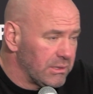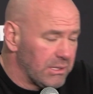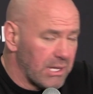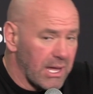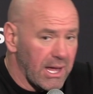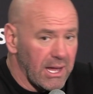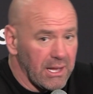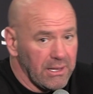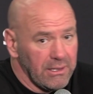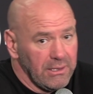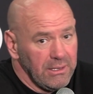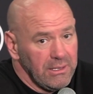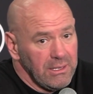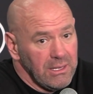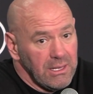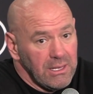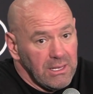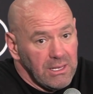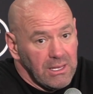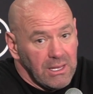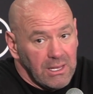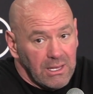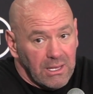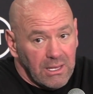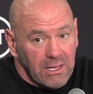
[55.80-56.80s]
Yeah.
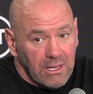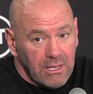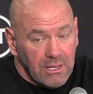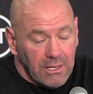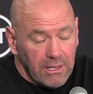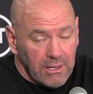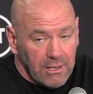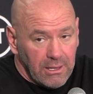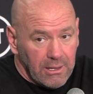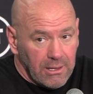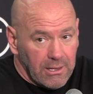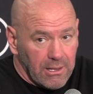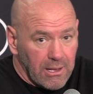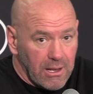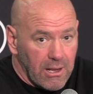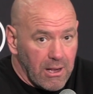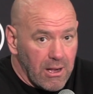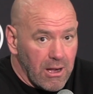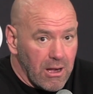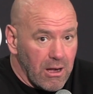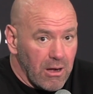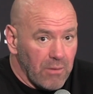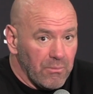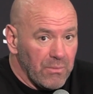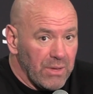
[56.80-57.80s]

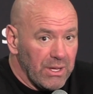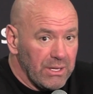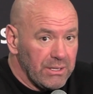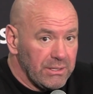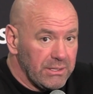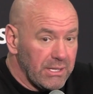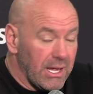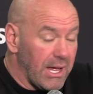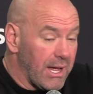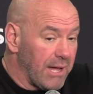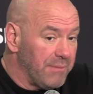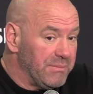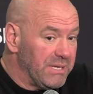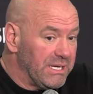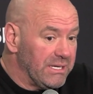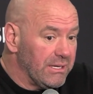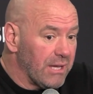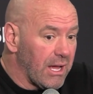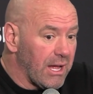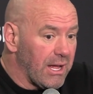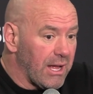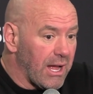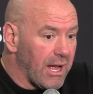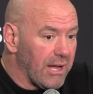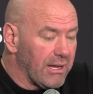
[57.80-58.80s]
I
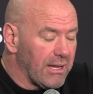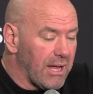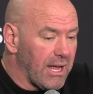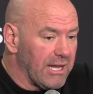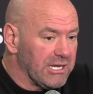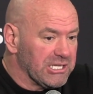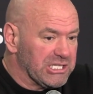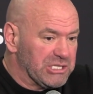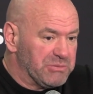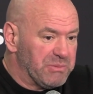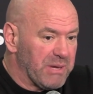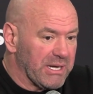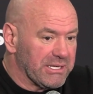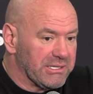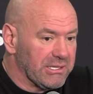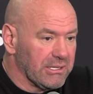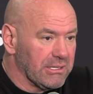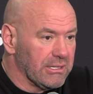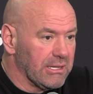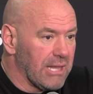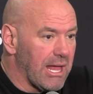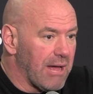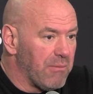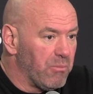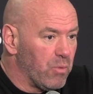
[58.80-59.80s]
mean, I expected
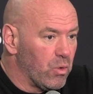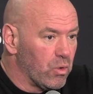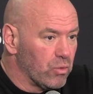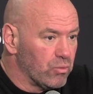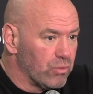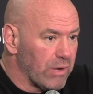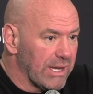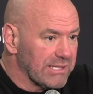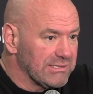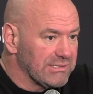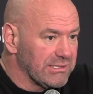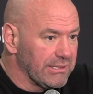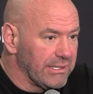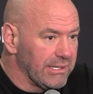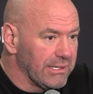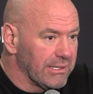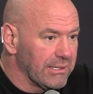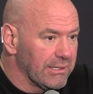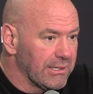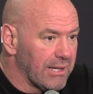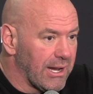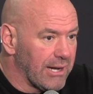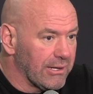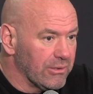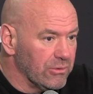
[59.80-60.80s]
a lot more
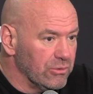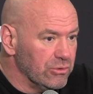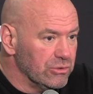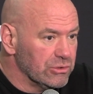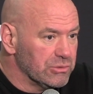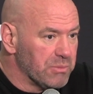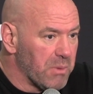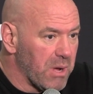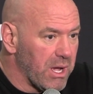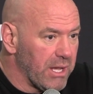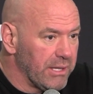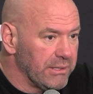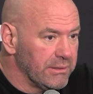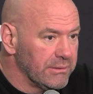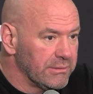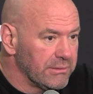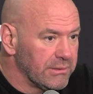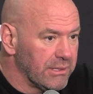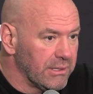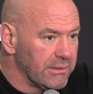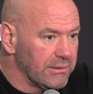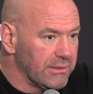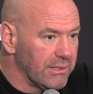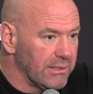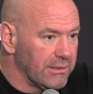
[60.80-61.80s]
wrestling out of
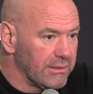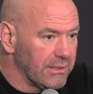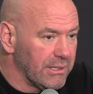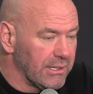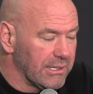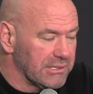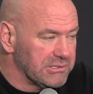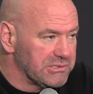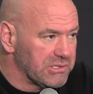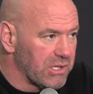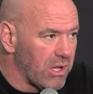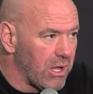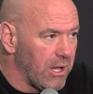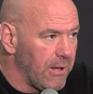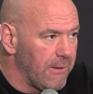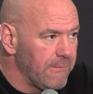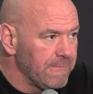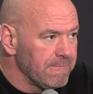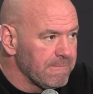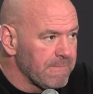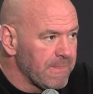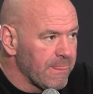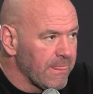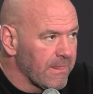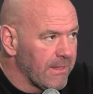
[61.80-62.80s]
Usman than I
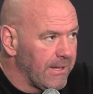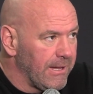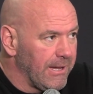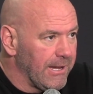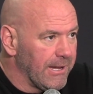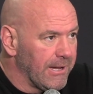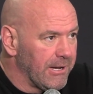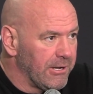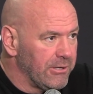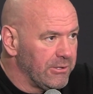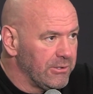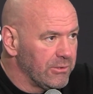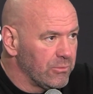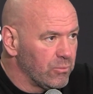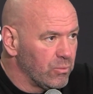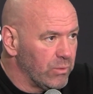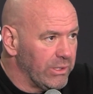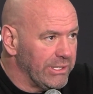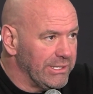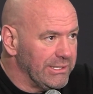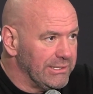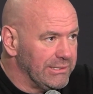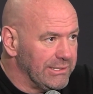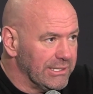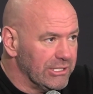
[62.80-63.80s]
saw. And
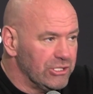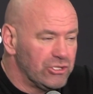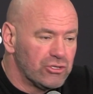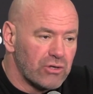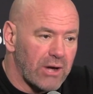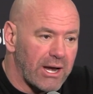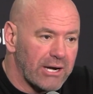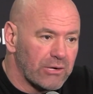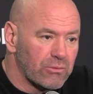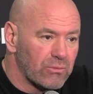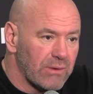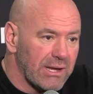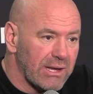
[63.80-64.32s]
when he did try to